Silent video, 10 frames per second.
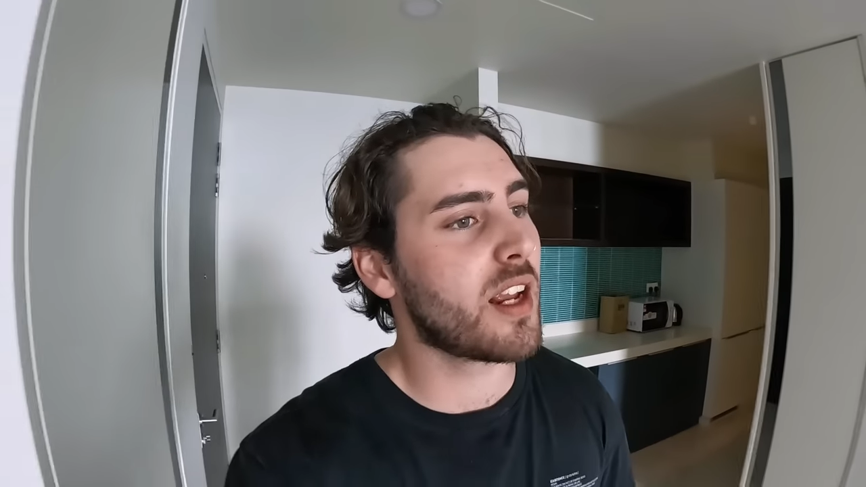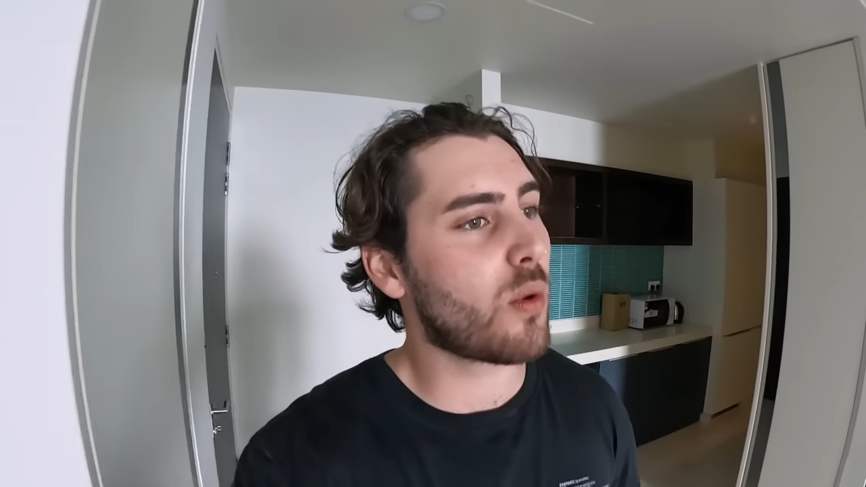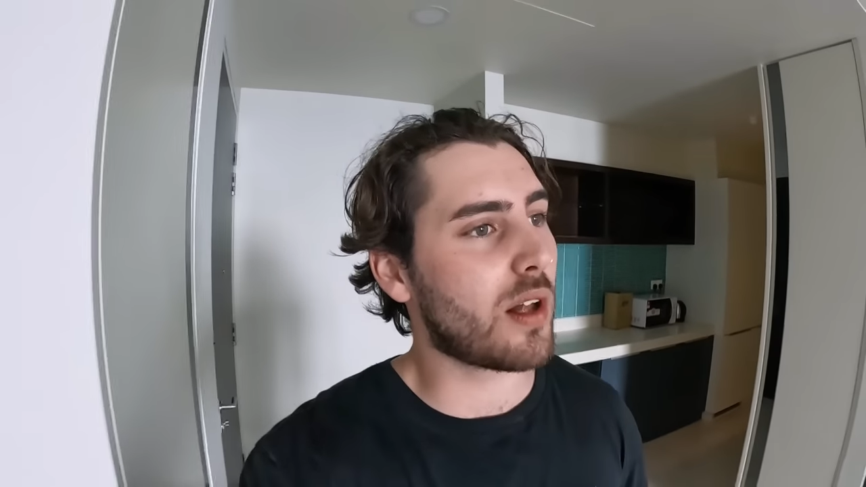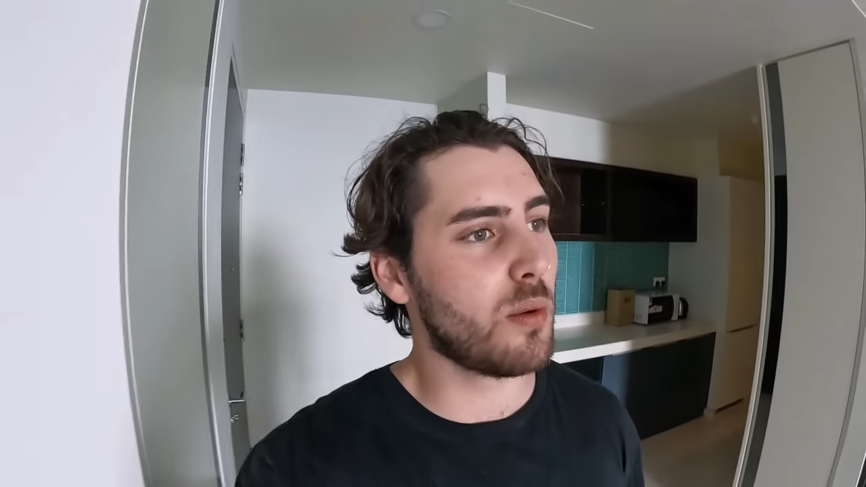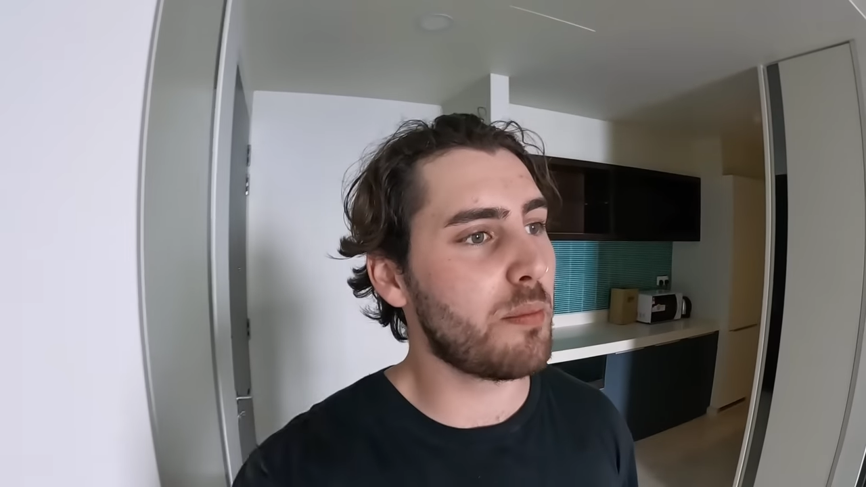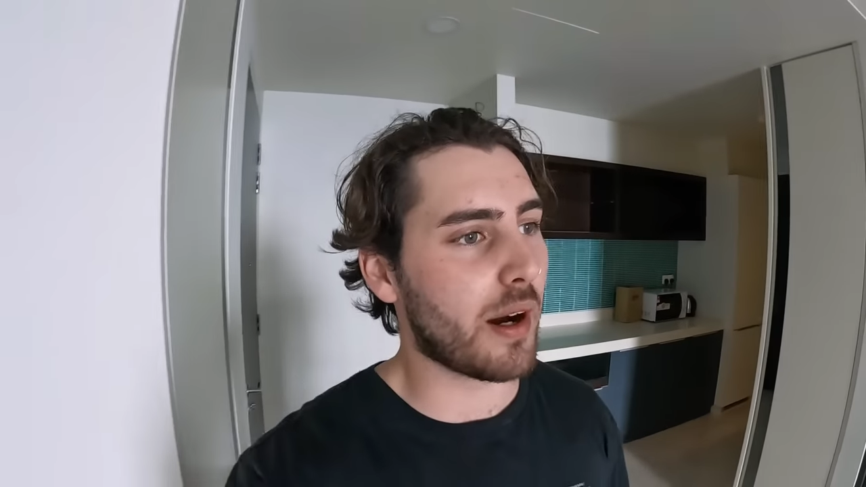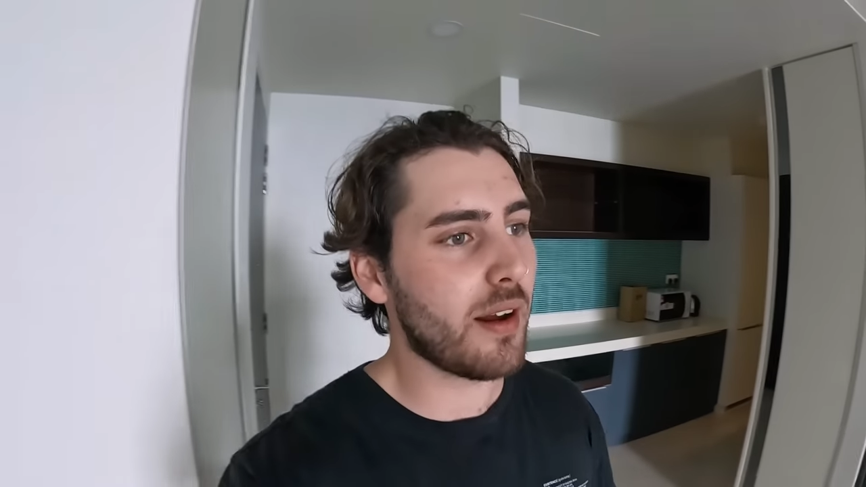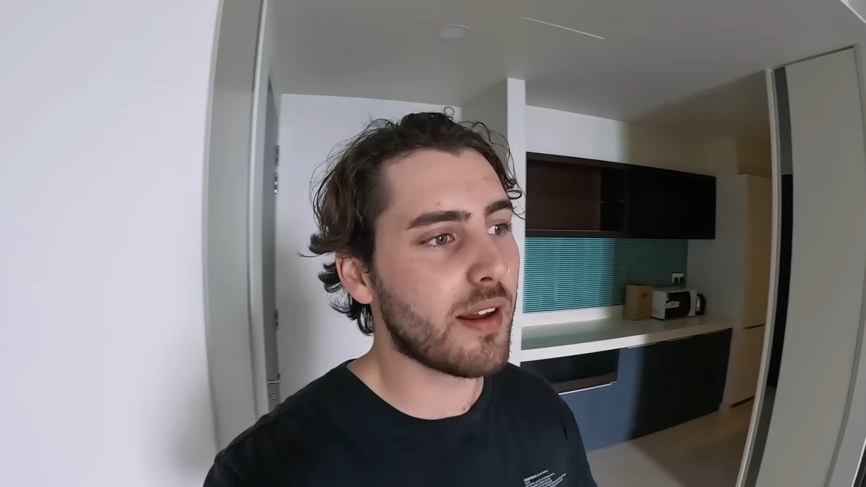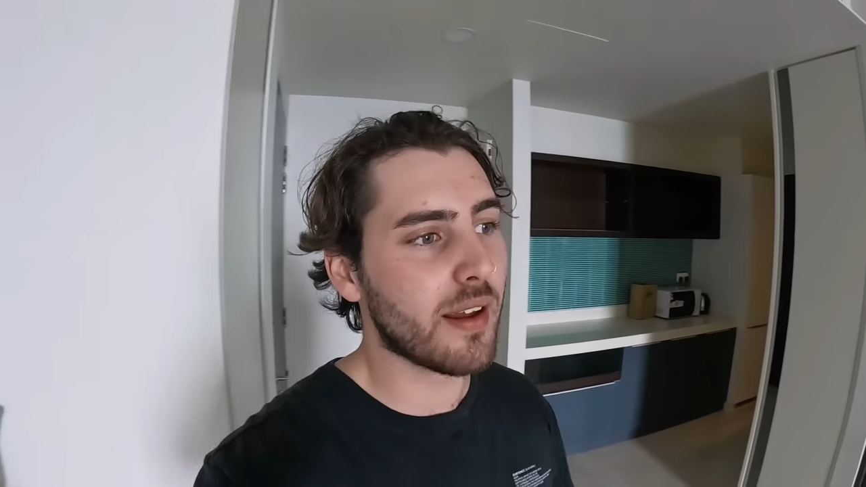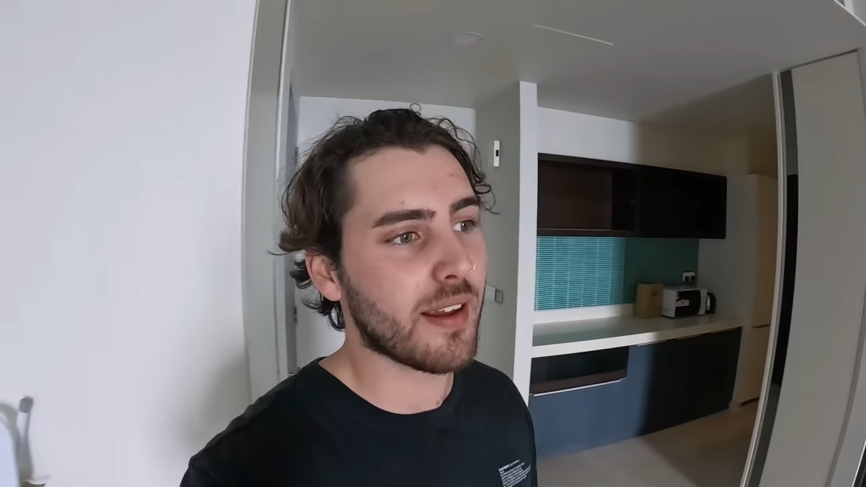in Kuala
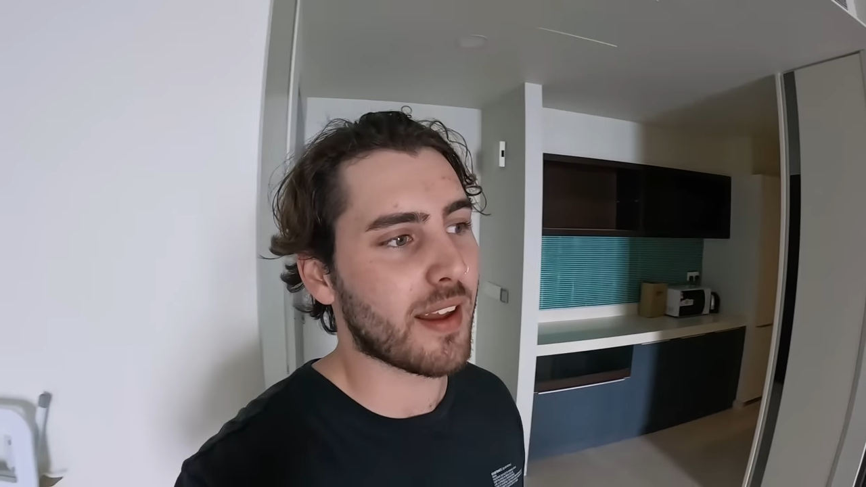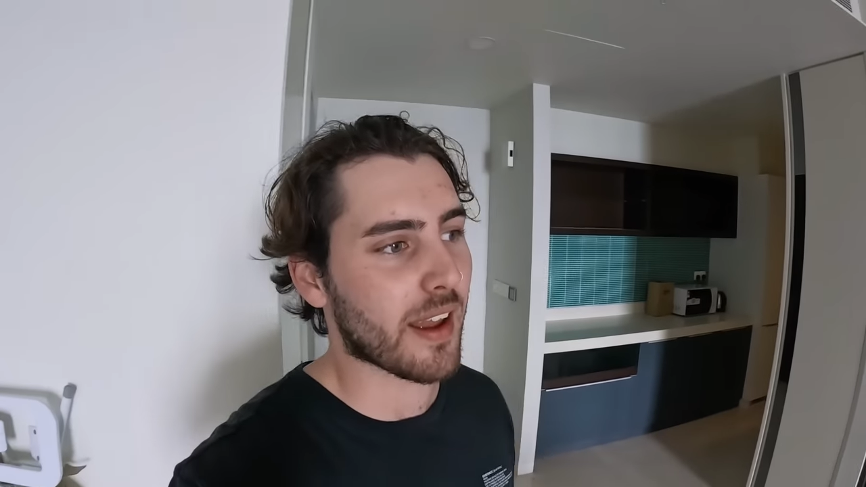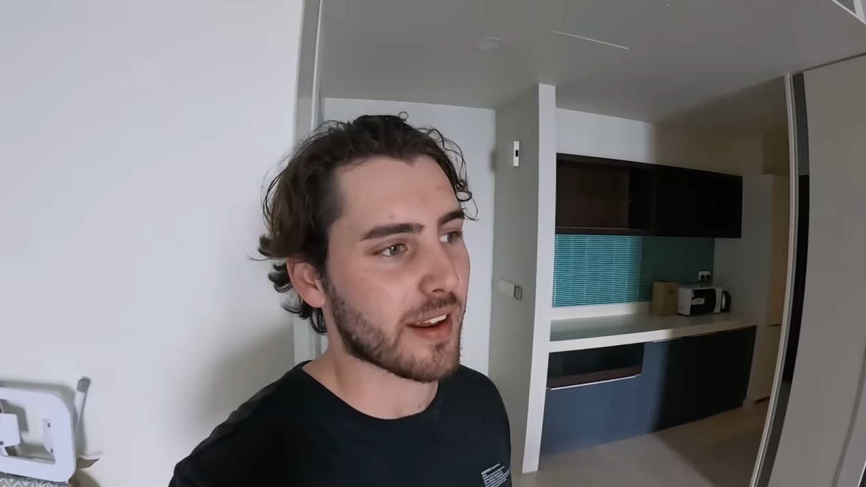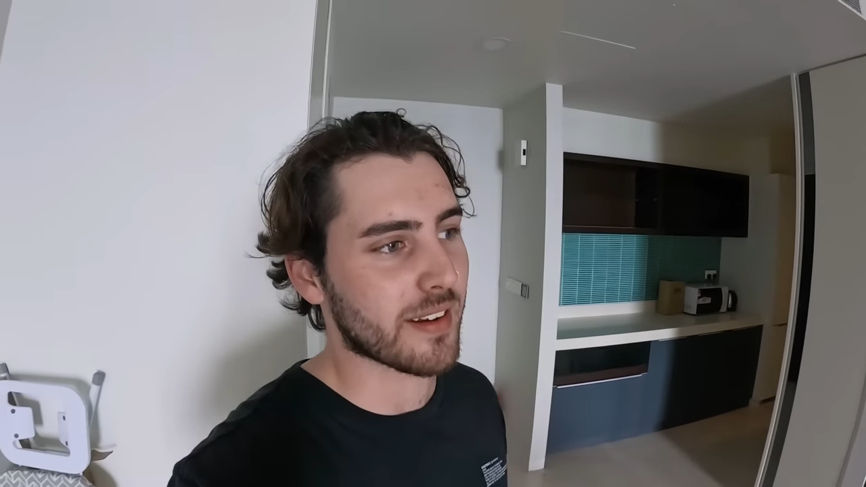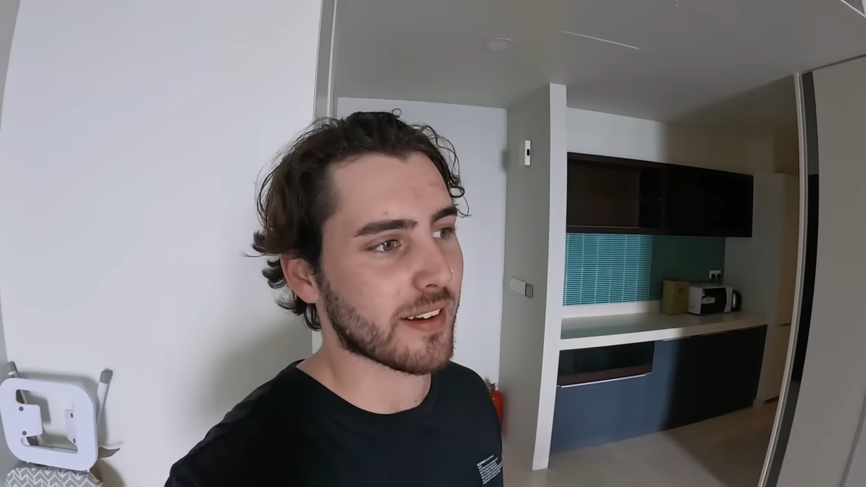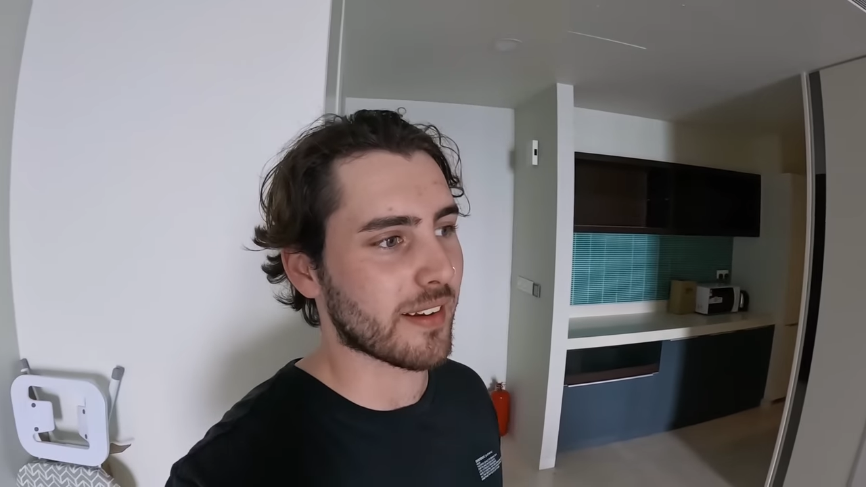Lumpur. And